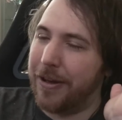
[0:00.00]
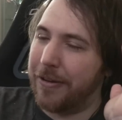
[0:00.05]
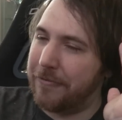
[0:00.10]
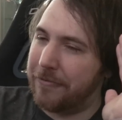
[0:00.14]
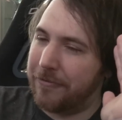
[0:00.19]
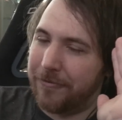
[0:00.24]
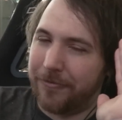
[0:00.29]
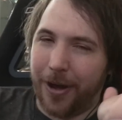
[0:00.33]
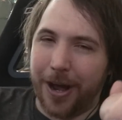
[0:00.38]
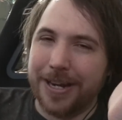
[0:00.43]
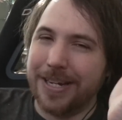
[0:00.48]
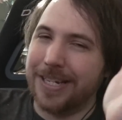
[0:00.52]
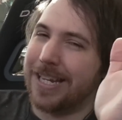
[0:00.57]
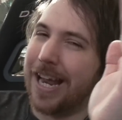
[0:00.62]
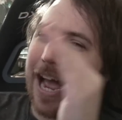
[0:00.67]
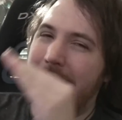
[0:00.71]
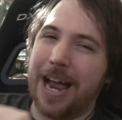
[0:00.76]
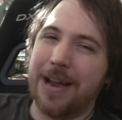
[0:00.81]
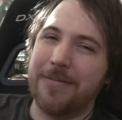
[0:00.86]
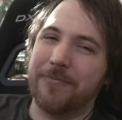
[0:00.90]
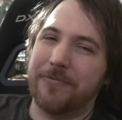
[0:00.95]
a fun
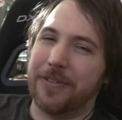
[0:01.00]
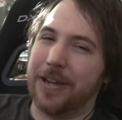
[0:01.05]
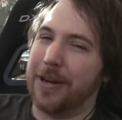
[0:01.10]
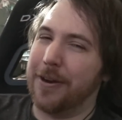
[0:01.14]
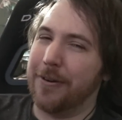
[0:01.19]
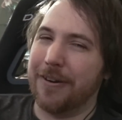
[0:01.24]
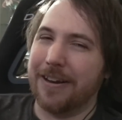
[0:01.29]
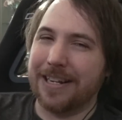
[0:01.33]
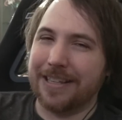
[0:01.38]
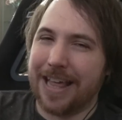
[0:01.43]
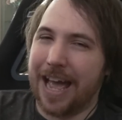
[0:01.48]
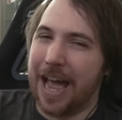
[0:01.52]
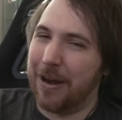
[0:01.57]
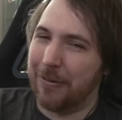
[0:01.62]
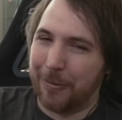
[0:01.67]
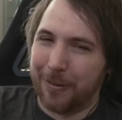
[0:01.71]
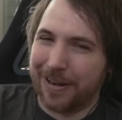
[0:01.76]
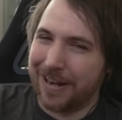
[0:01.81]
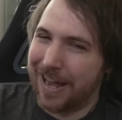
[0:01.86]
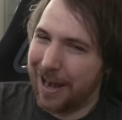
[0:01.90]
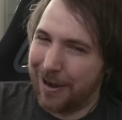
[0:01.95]
time figuring that
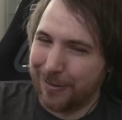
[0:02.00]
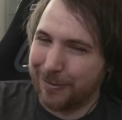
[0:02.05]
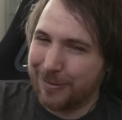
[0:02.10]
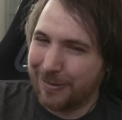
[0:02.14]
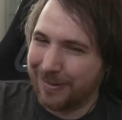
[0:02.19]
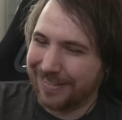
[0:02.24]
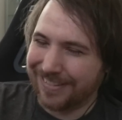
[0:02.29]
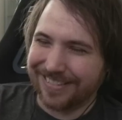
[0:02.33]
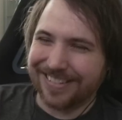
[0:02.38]
one out.